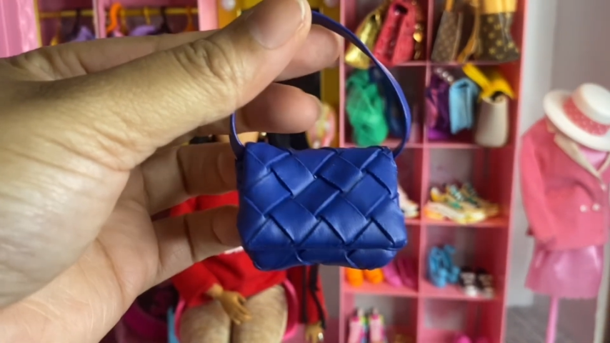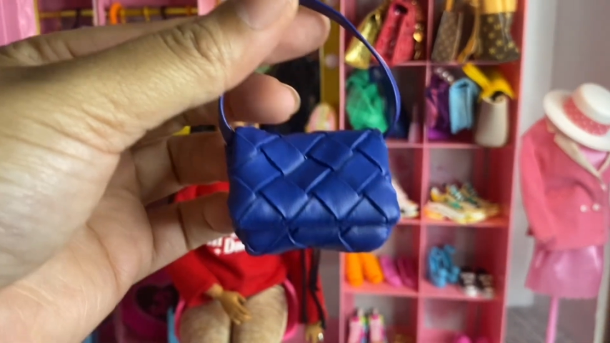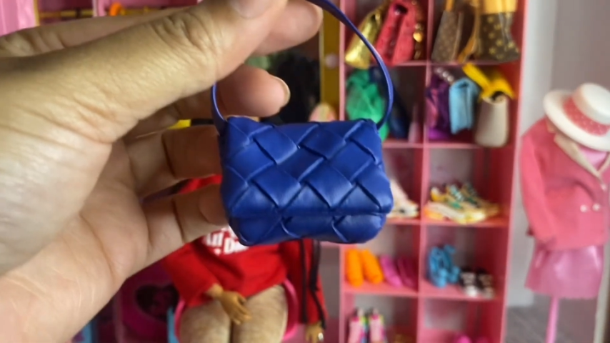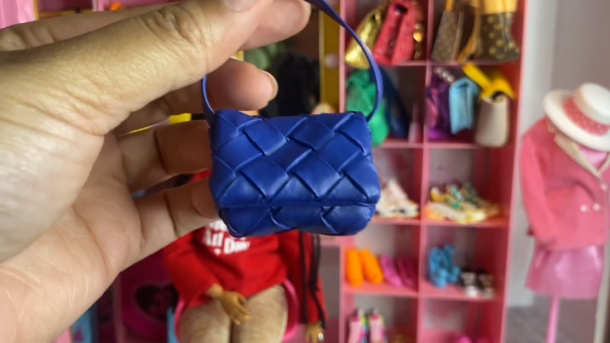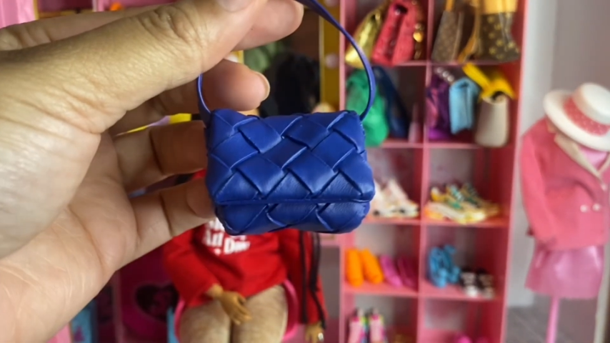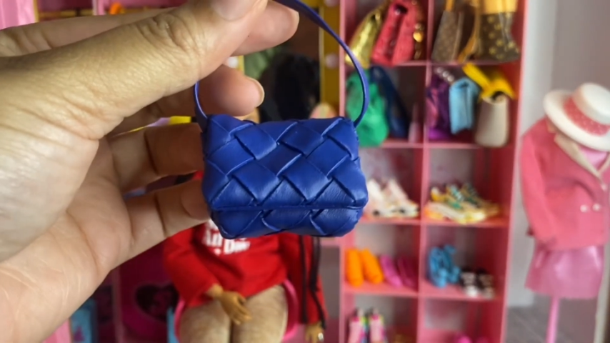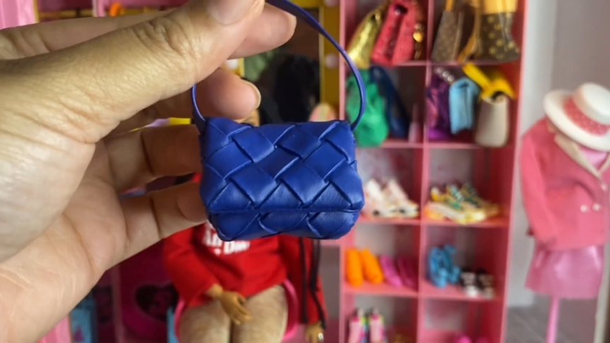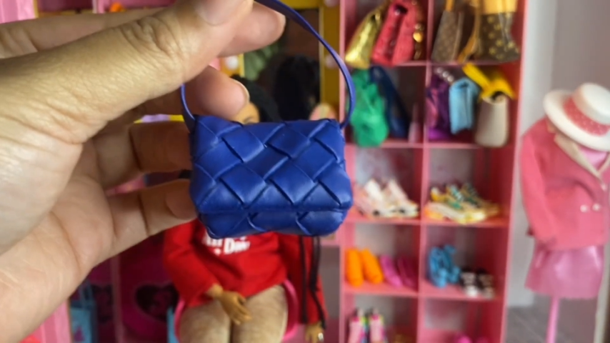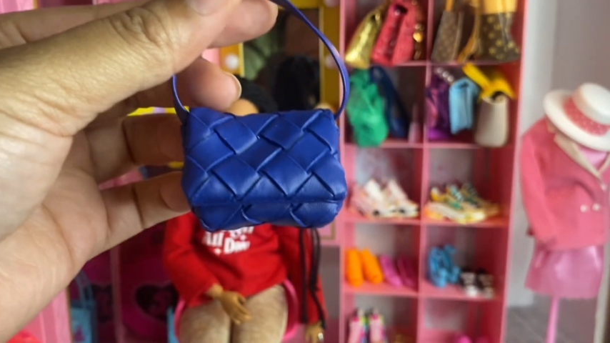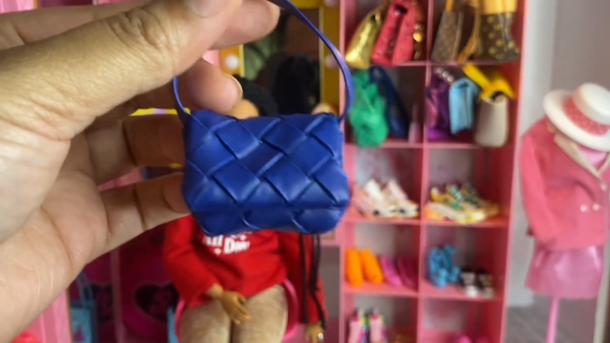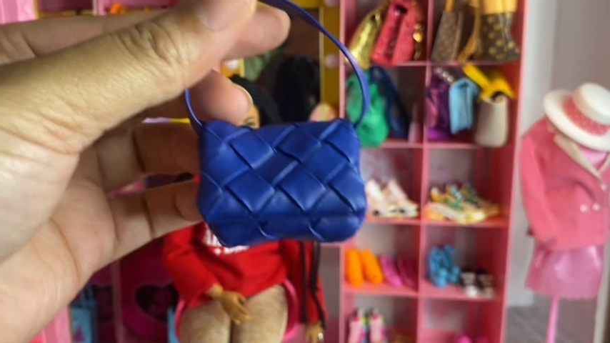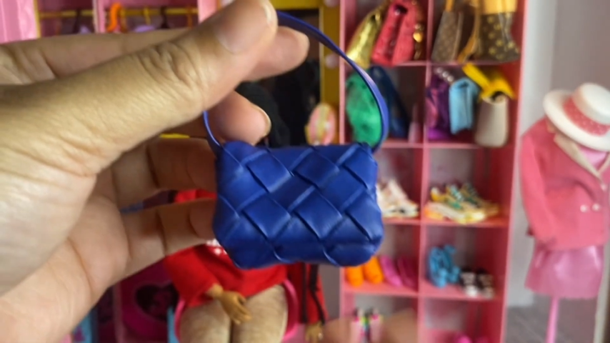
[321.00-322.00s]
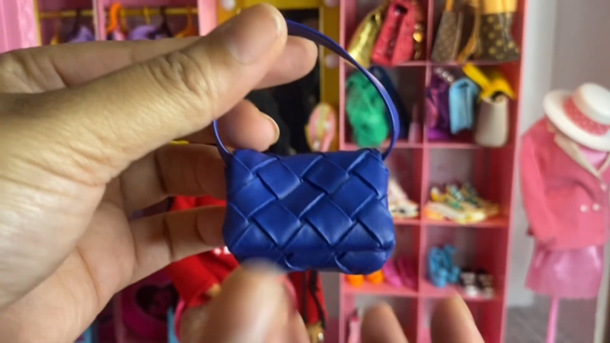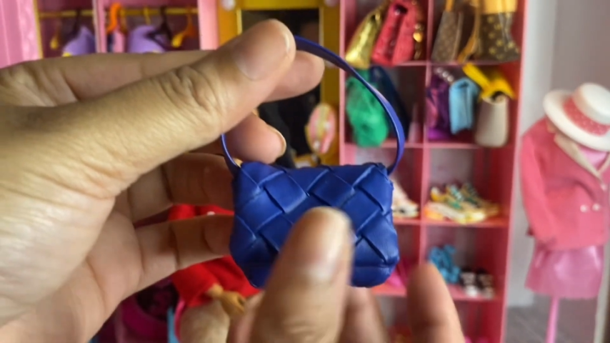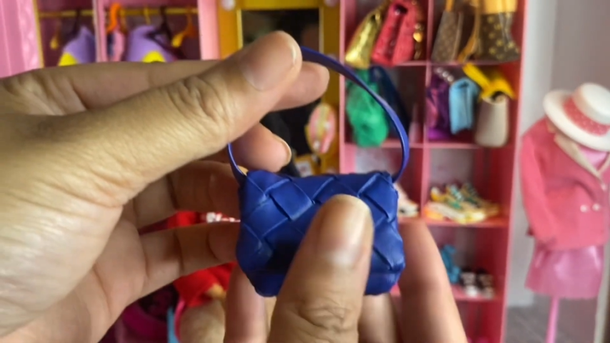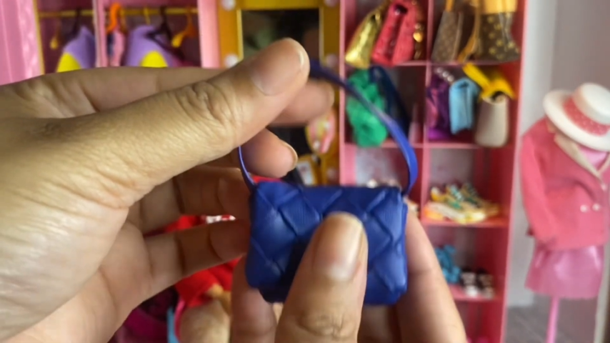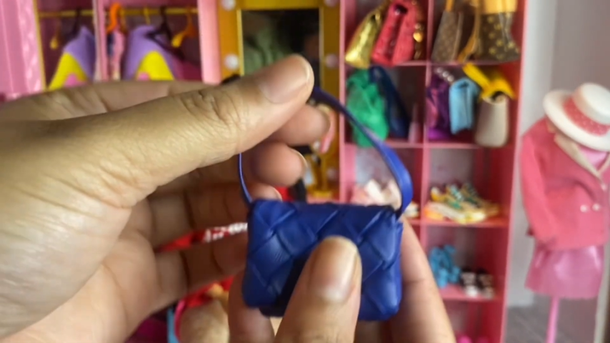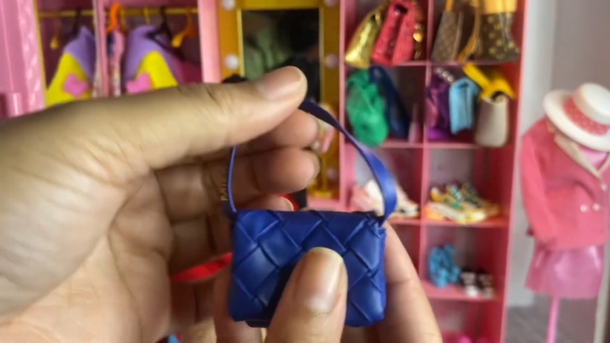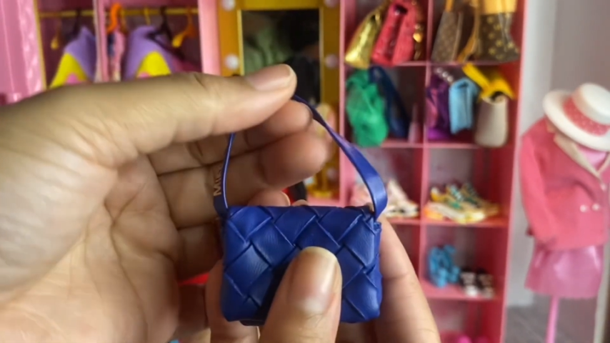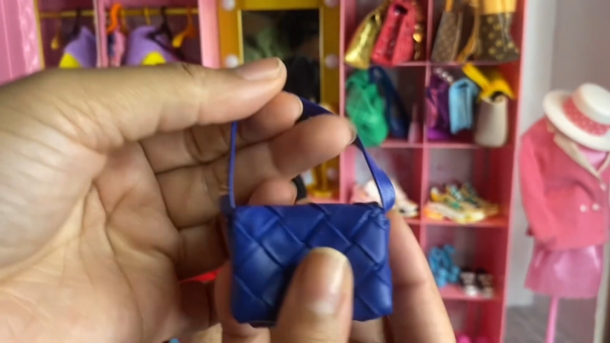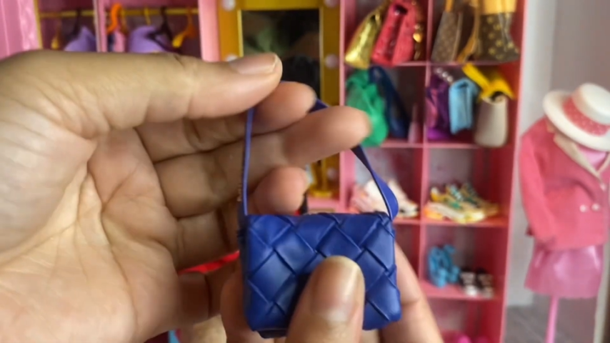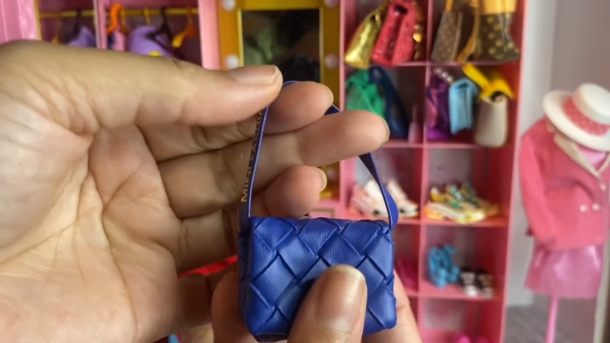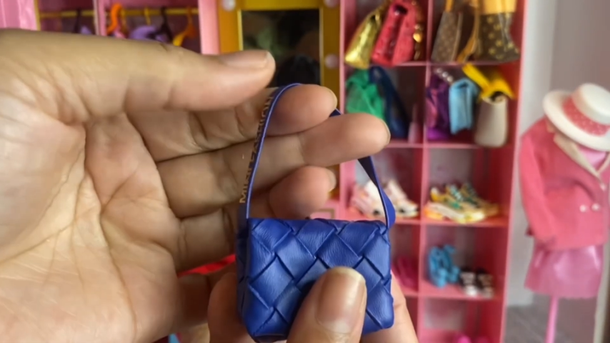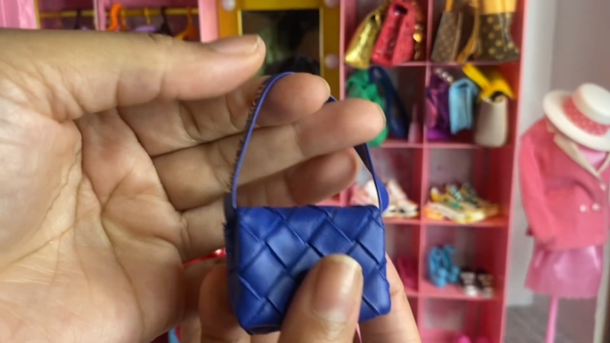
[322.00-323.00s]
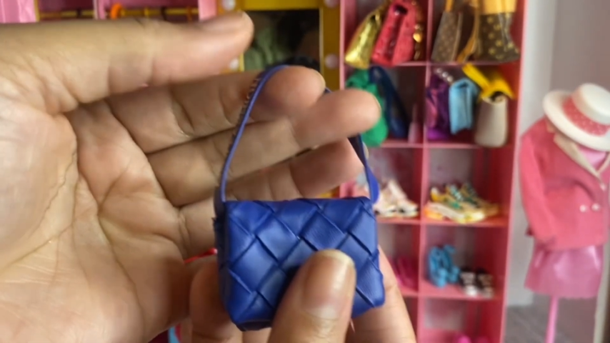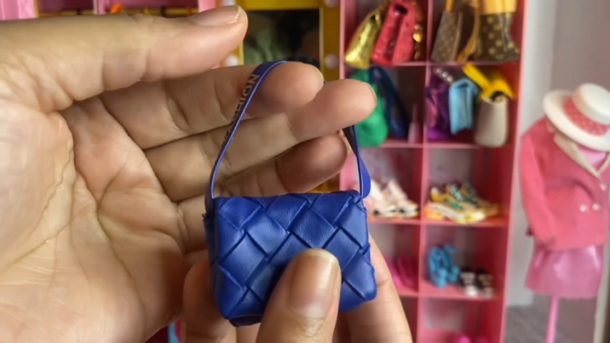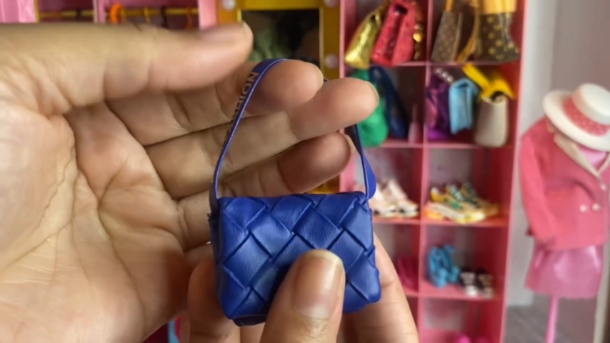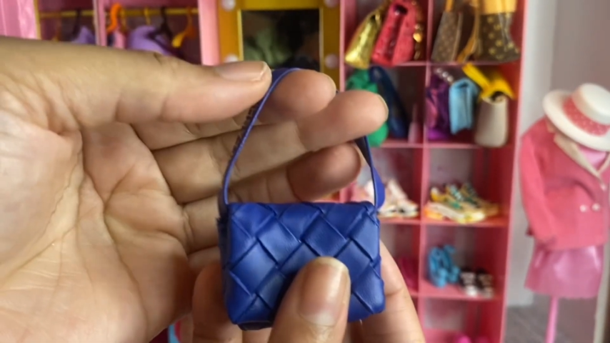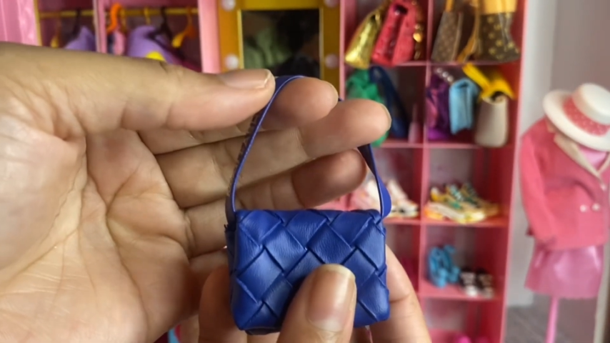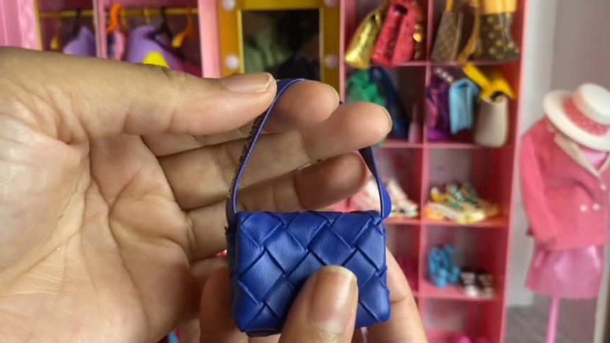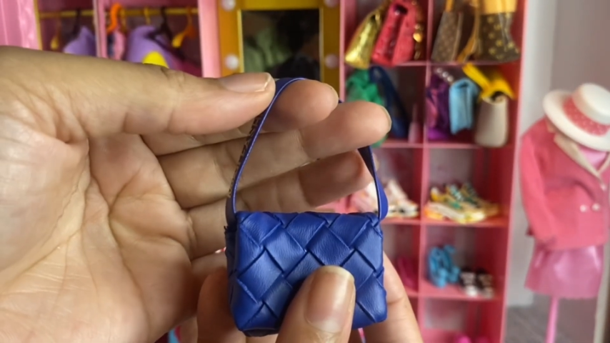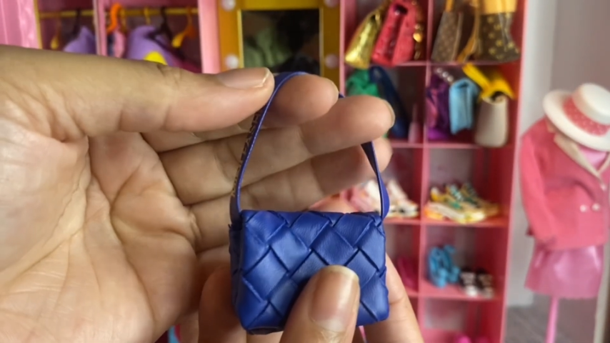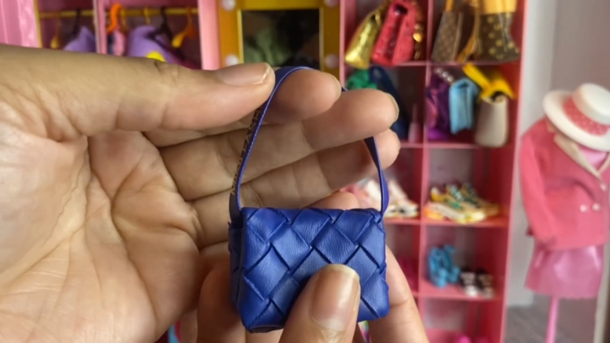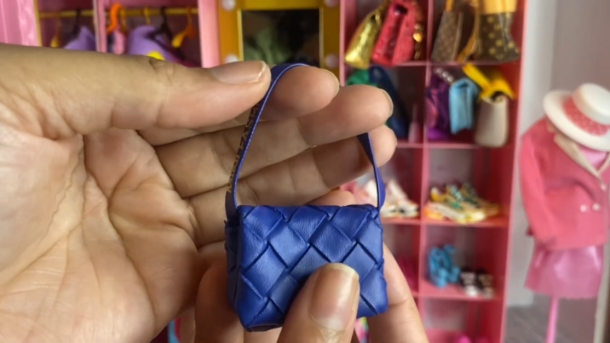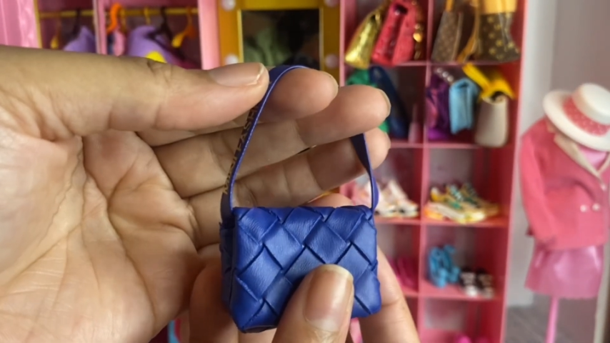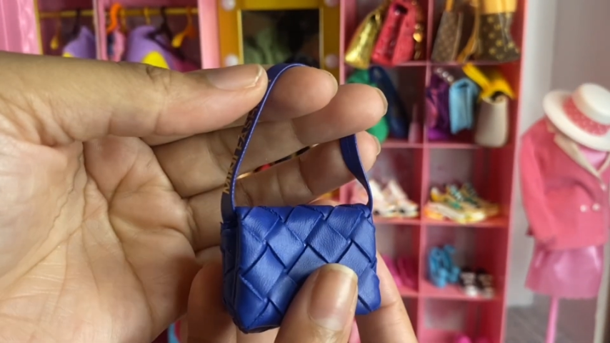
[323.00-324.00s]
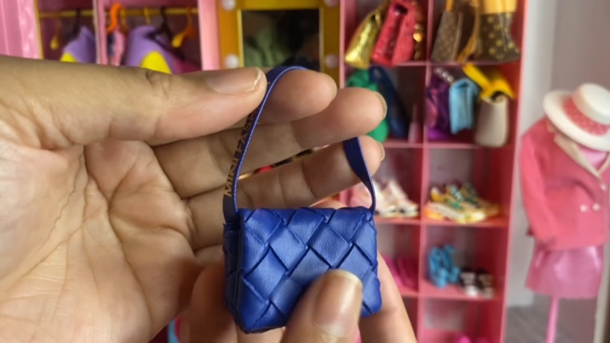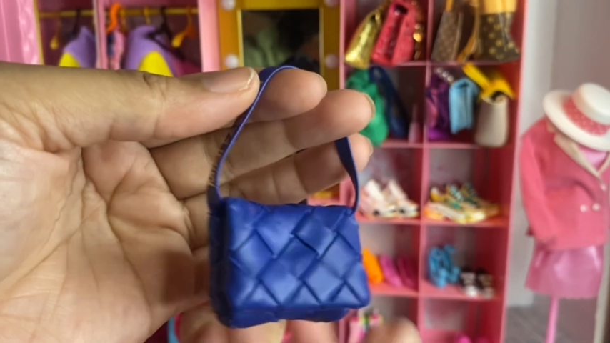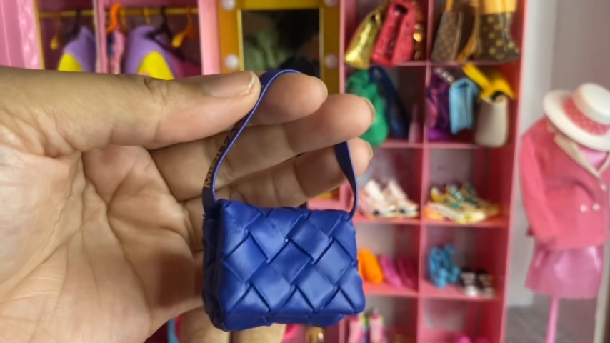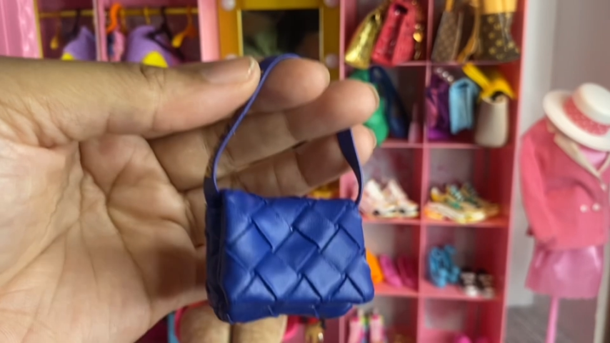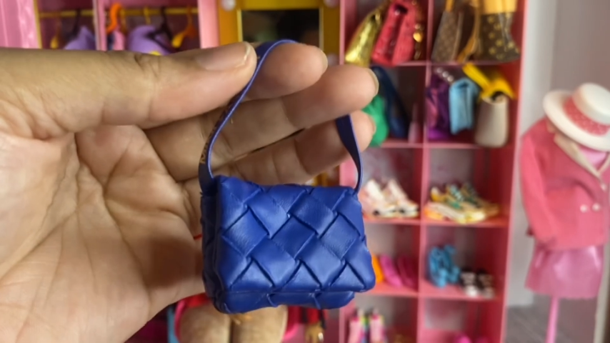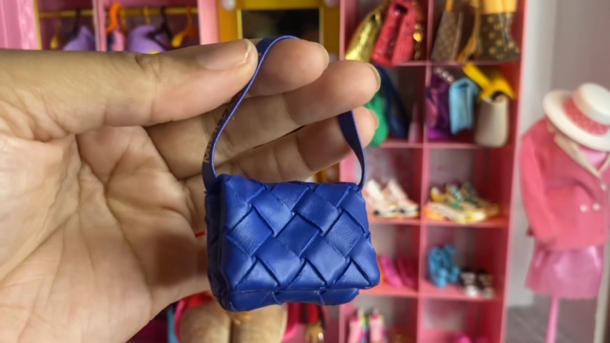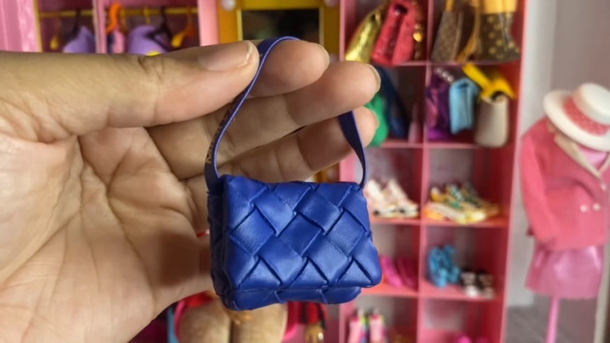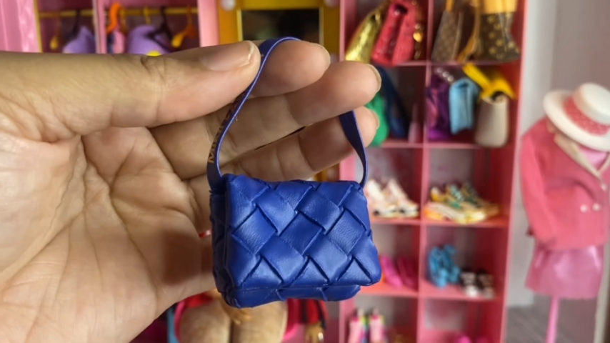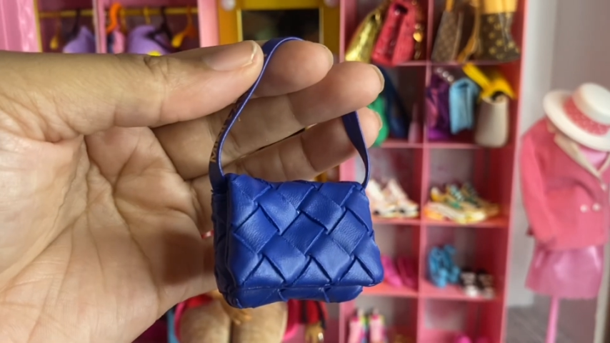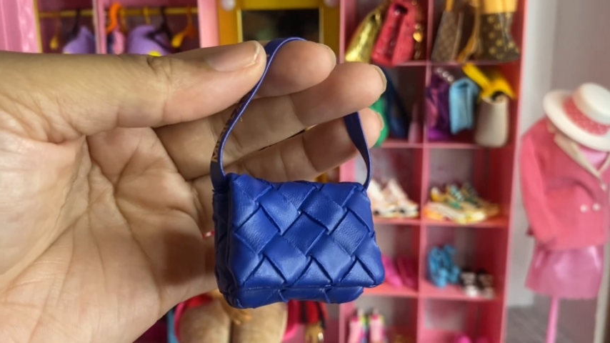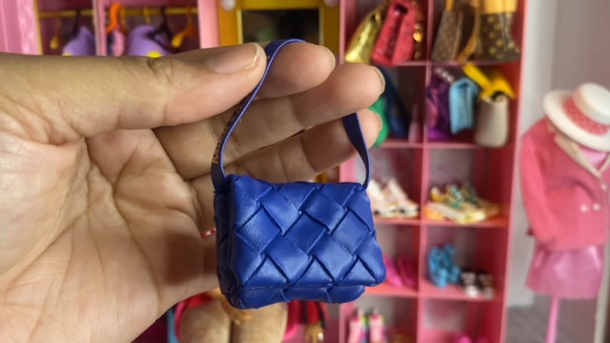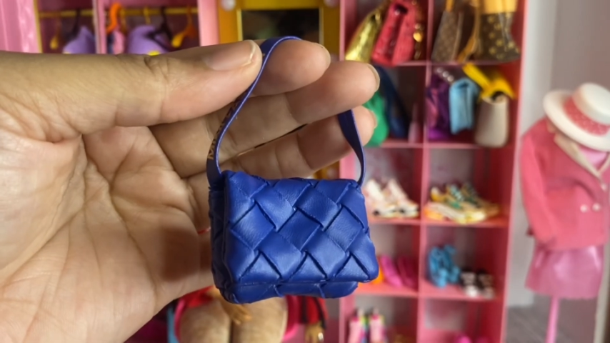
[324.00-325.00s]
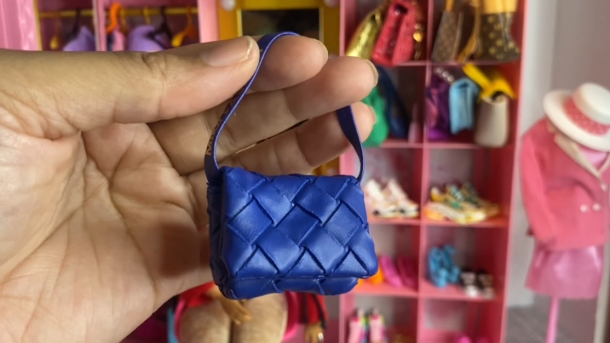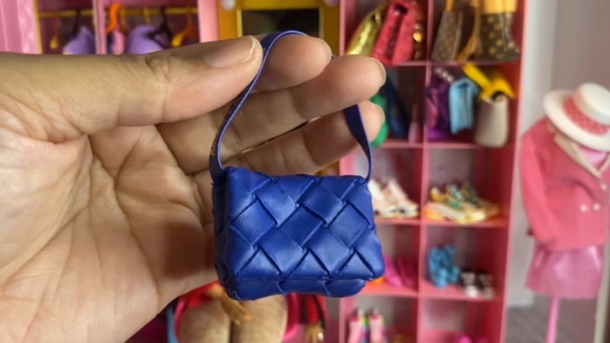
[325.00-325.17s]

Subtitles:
Nobody's mouth can be seen.